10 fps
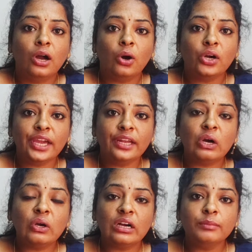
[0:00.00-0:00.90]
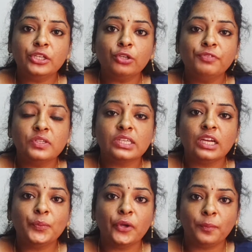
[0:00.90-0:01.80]
Okay, now coming to
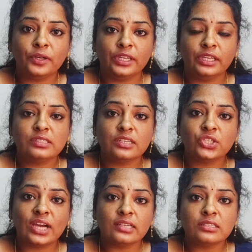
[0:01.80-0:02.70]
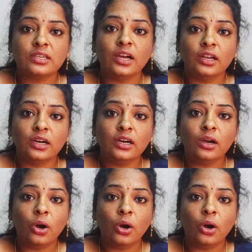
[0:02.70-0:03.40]
physical properties such as color,